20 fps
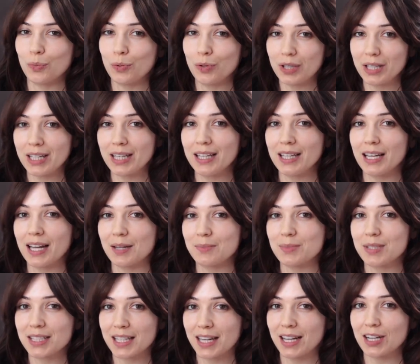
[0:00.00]
really am
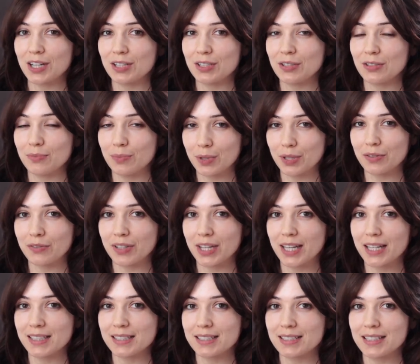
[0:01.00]
scared of
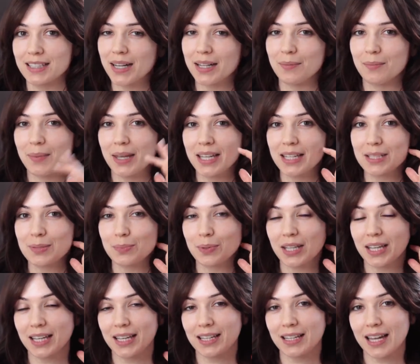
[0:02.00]
butterflies, and it makes
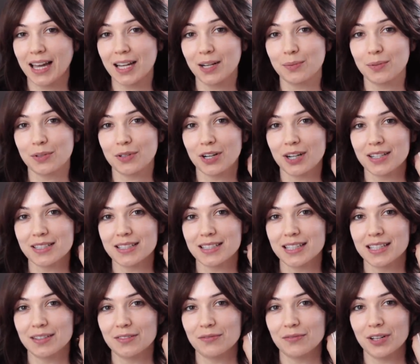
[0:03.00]
playing Animal
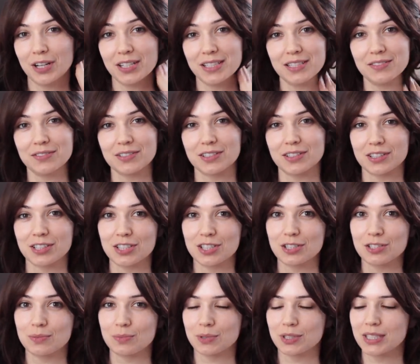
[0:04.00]
Crossing very difficult because
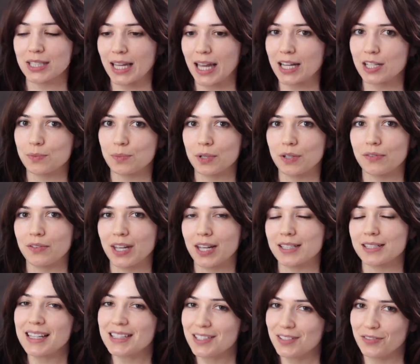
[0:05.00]
you're supposed to catch
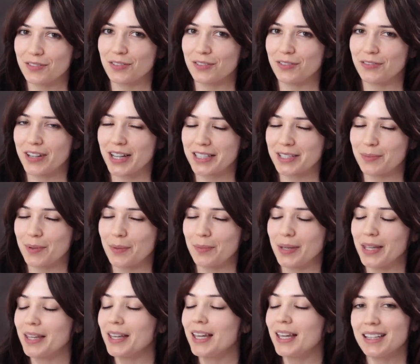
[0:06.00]
butterflies. That's a fun fact about
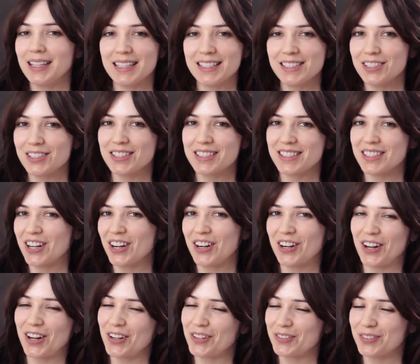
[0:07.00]
me. Let's just start
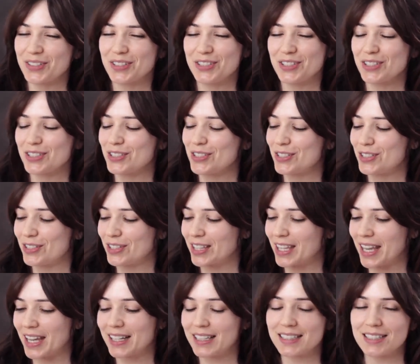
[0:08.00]
off and just
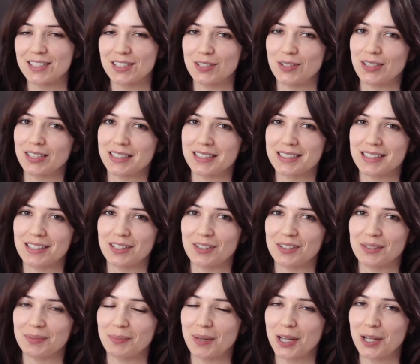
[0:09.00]
get into doing this
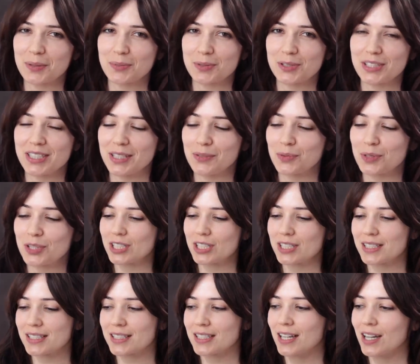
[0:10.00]
little makeup routine,
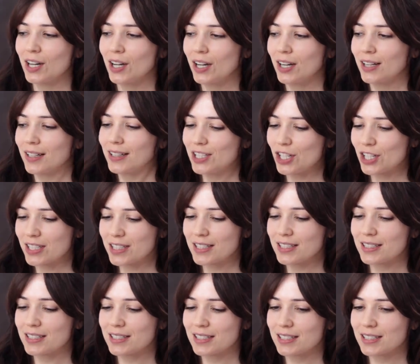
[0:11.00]
is
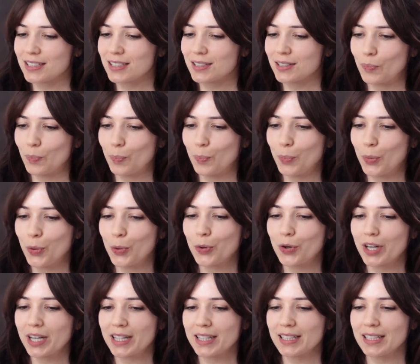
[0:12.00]
just
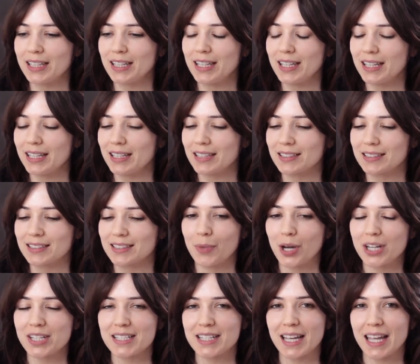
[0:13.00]
boringly
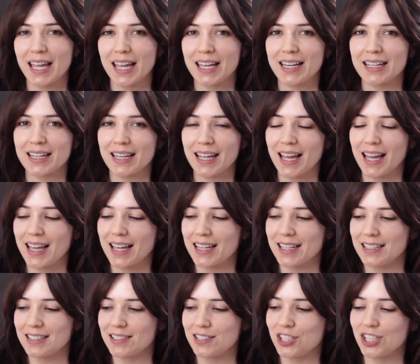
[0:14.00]
mundane
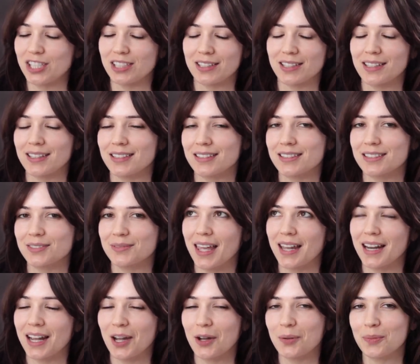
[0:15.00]
and chilled,
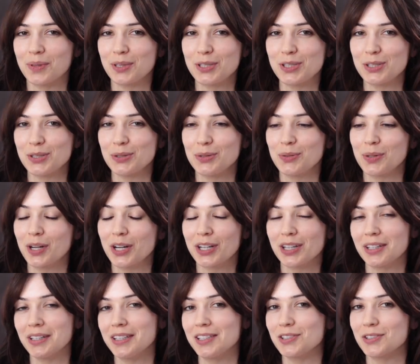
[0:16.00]
and I hope that you are
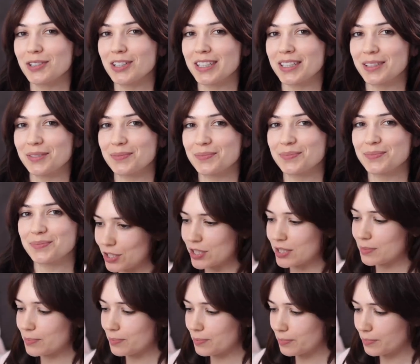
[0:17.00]
gonna enjoy it.
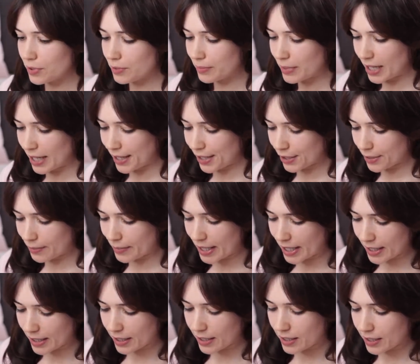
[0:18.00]
Just put my hair
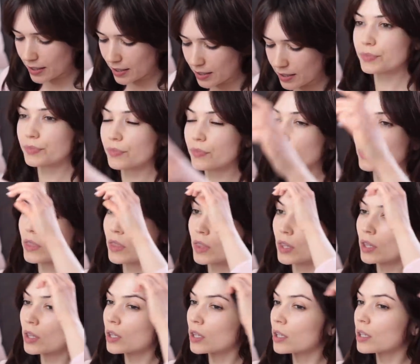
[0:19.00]
back
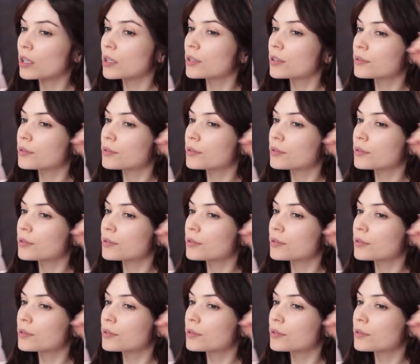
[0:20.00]
away from